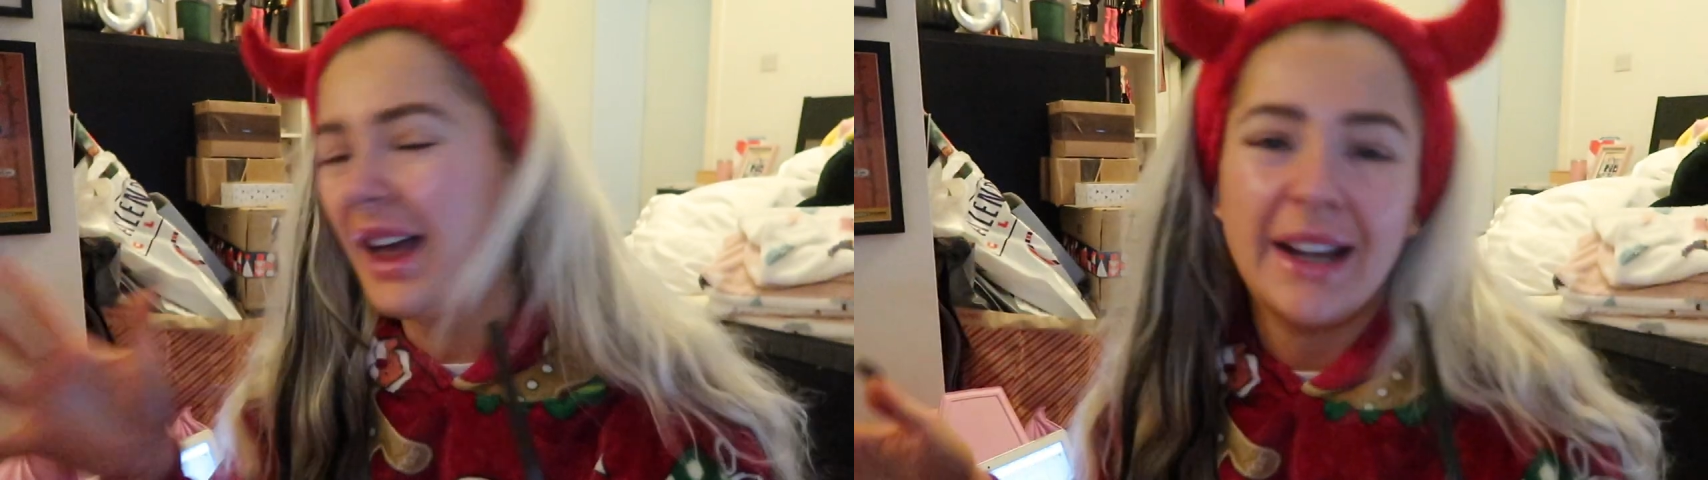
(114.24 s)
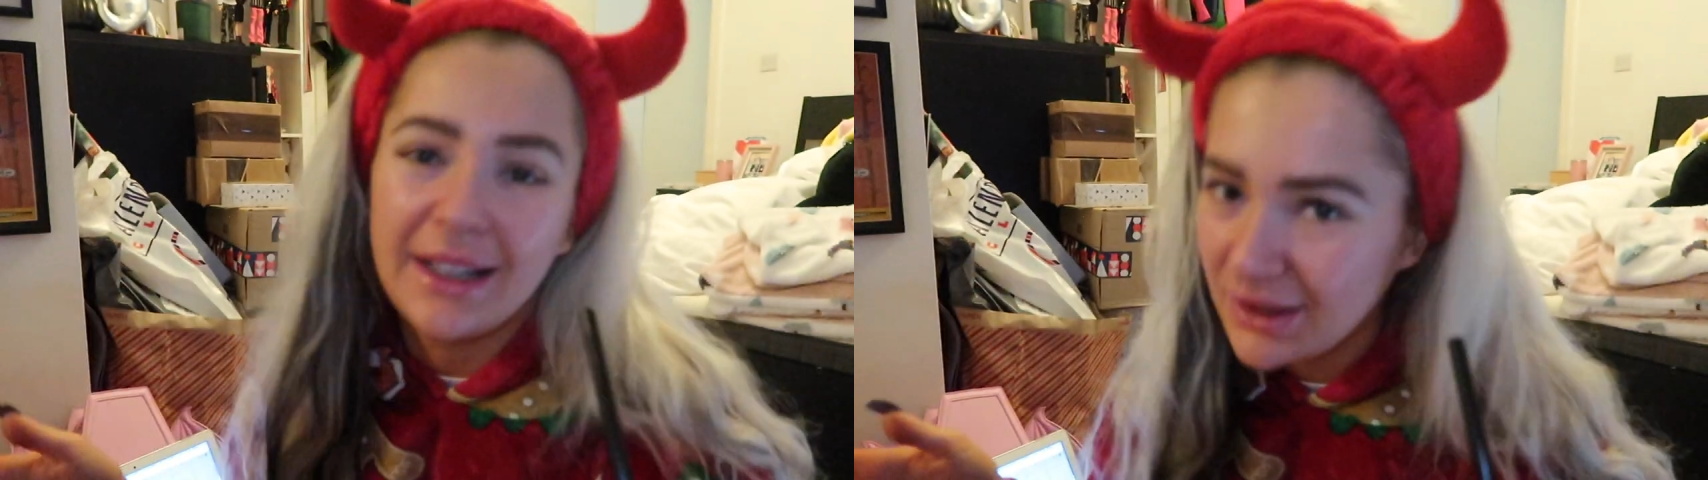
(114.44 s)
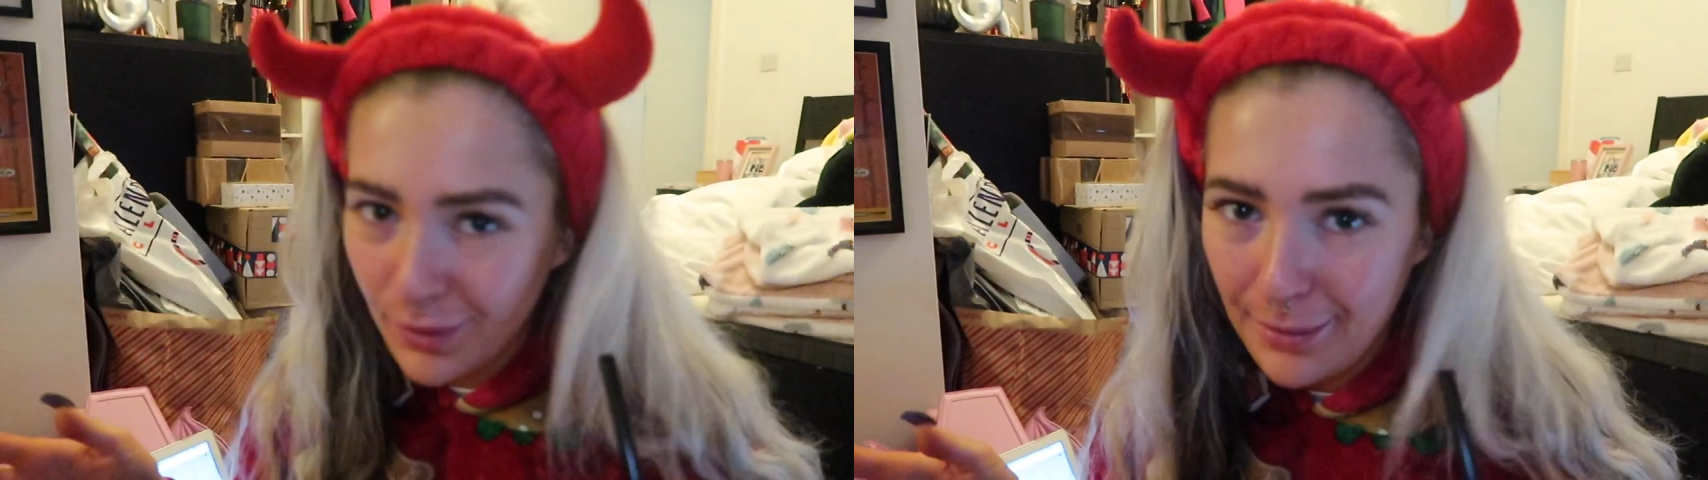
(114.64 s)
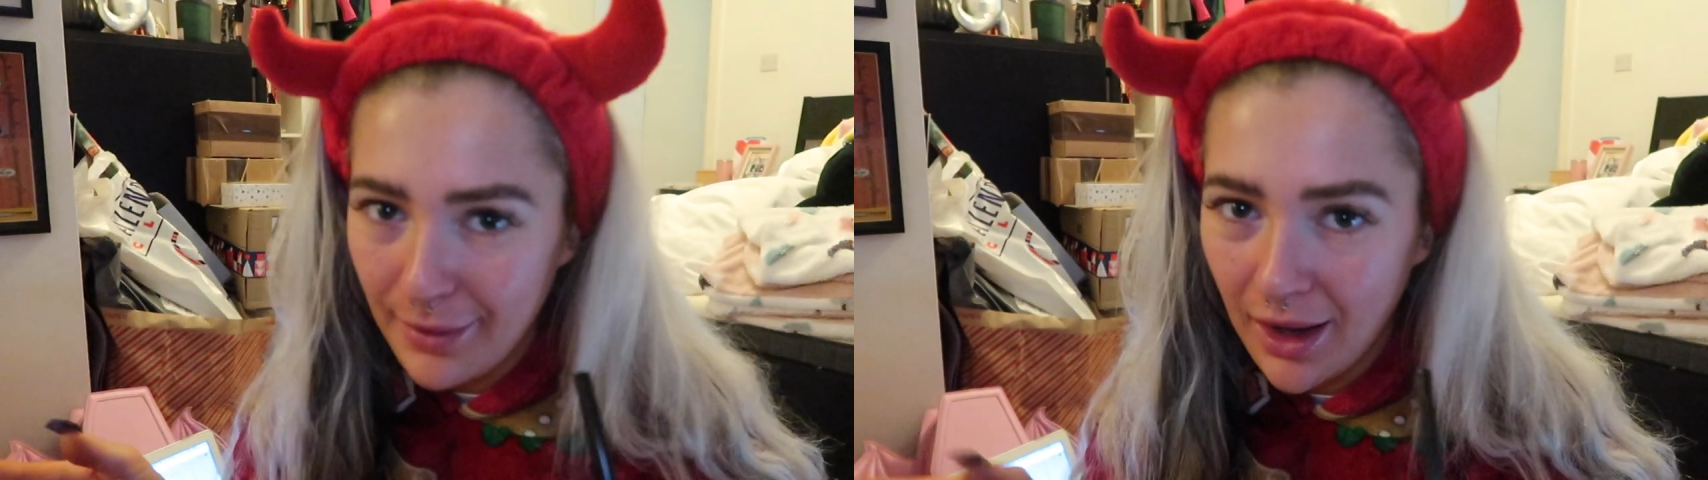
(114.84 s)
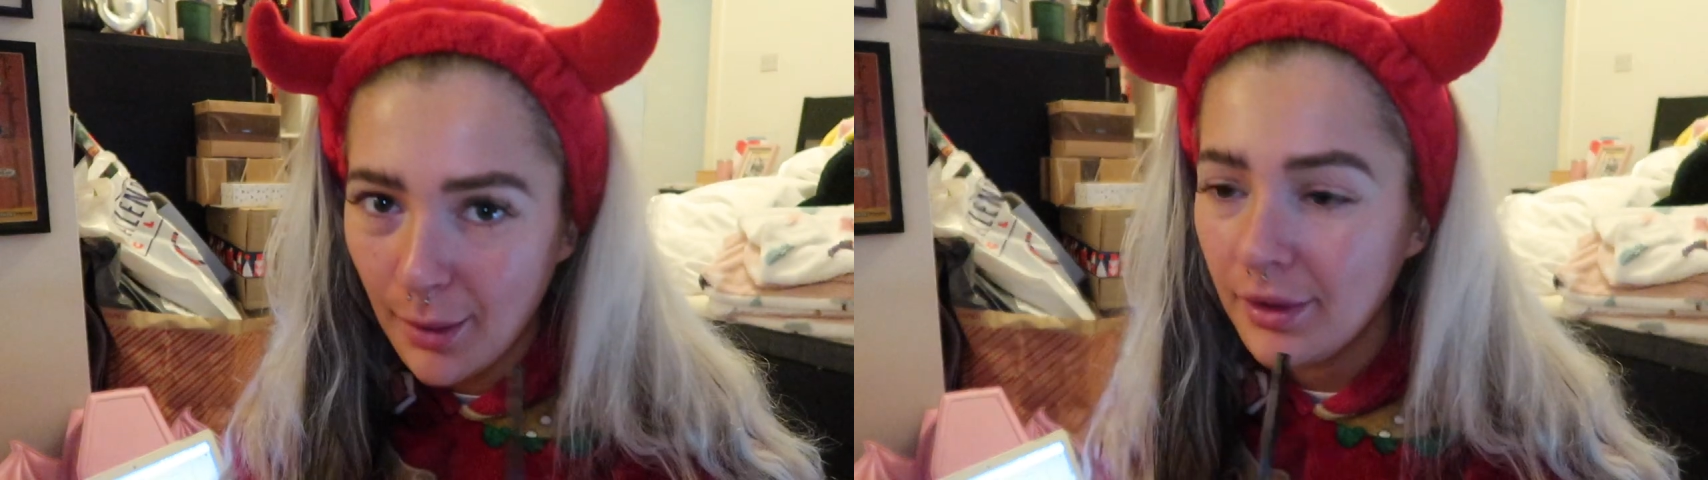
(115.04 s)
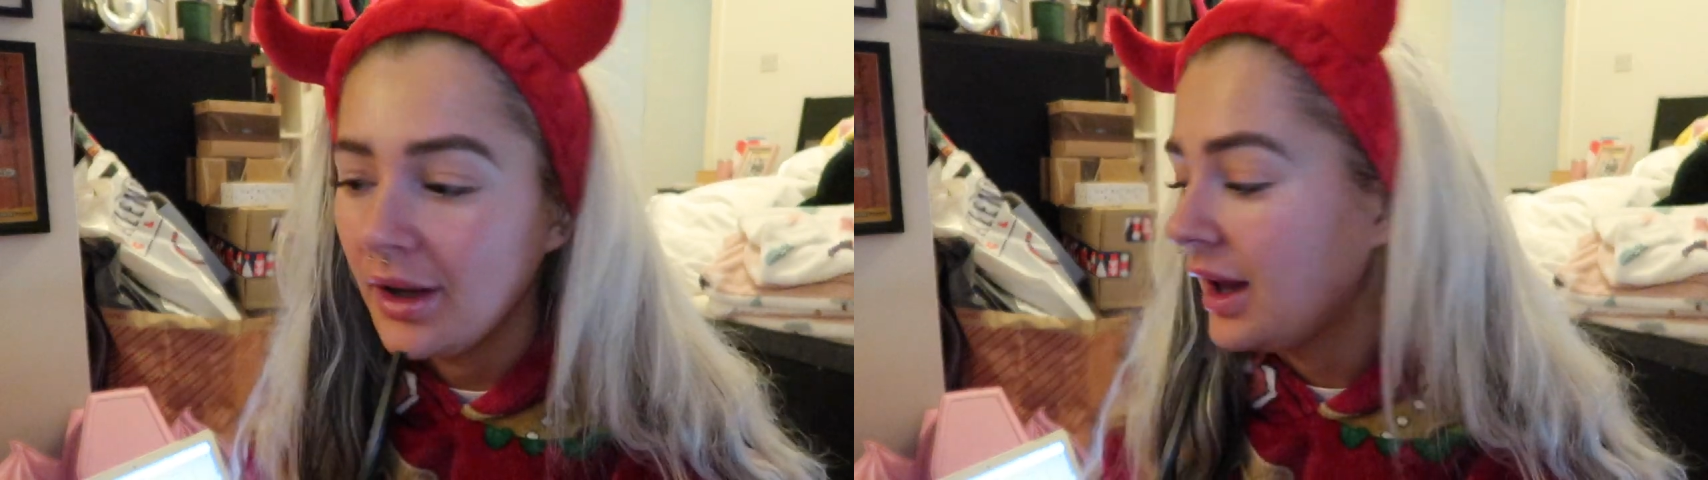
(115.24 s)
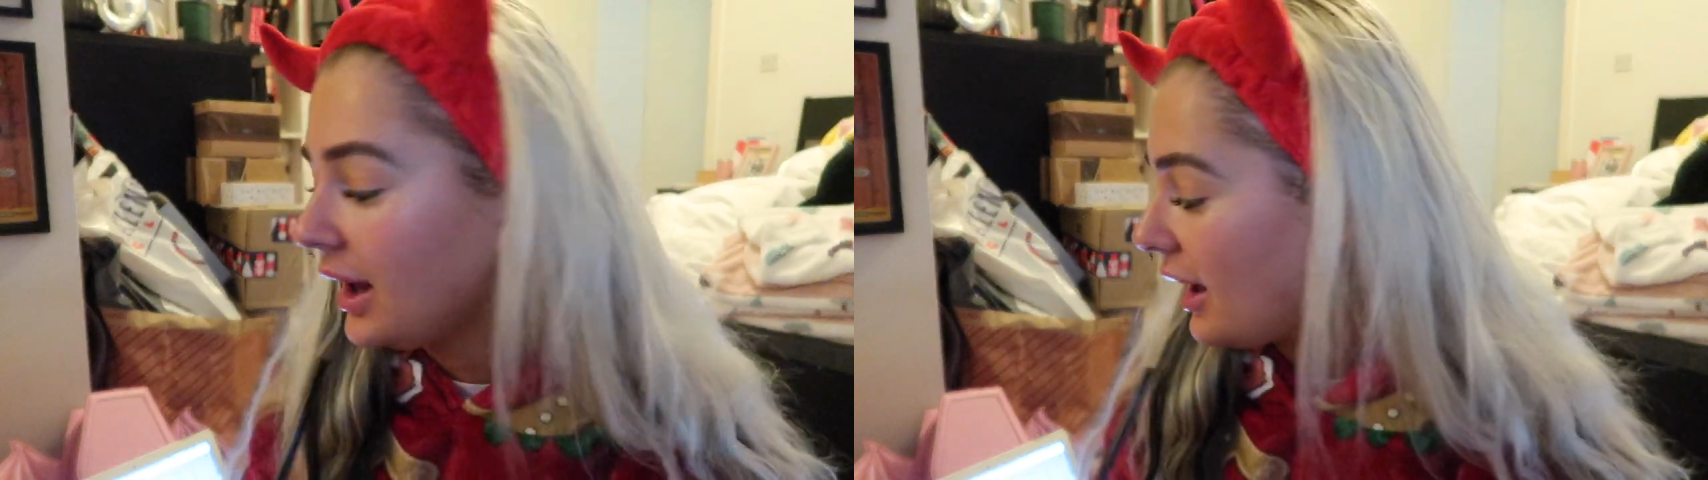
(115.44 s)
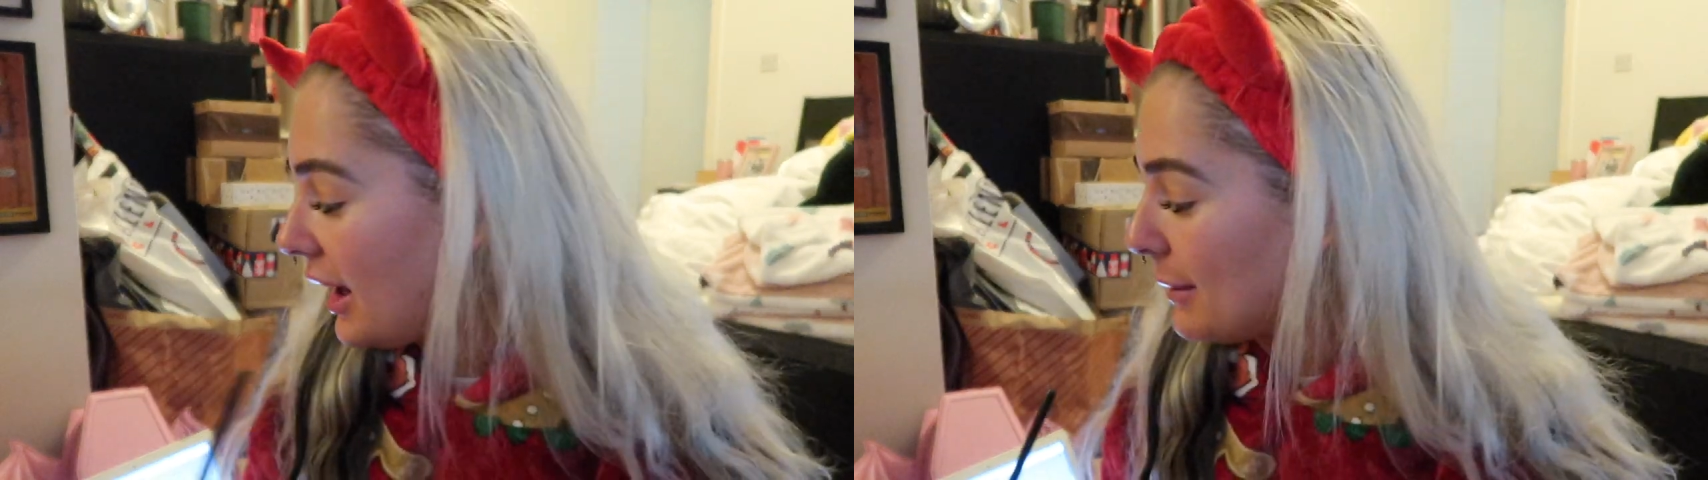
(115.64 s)
I need to wake me up.
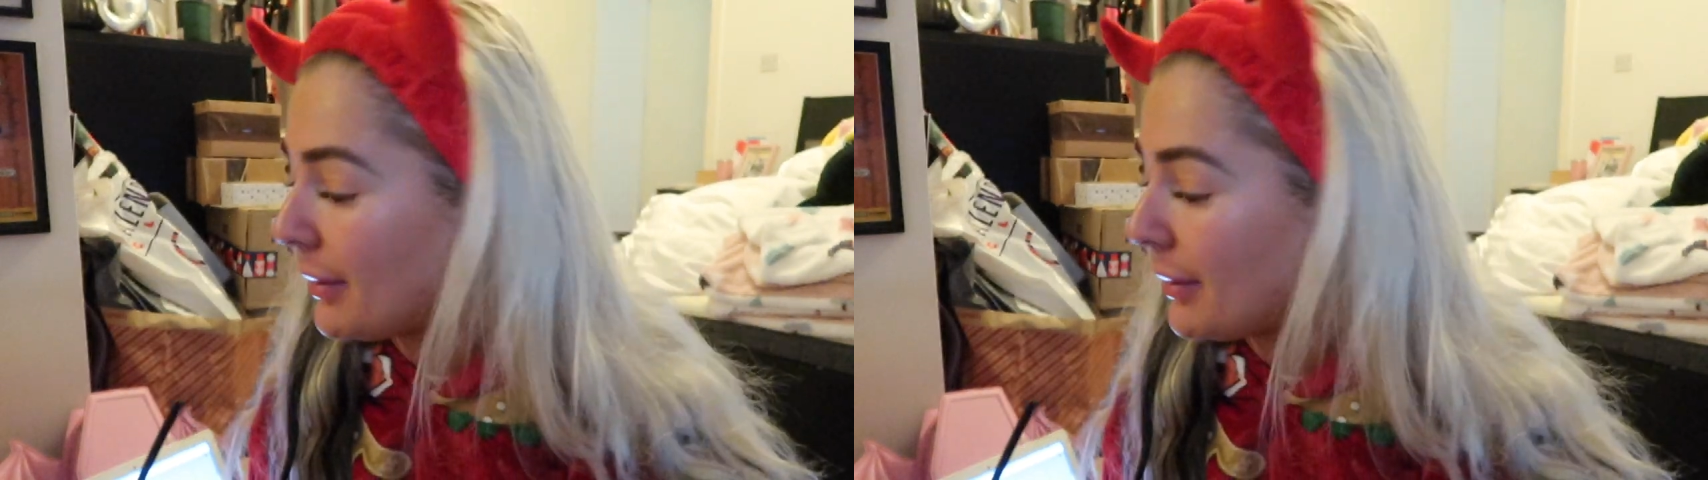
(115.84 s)
I'm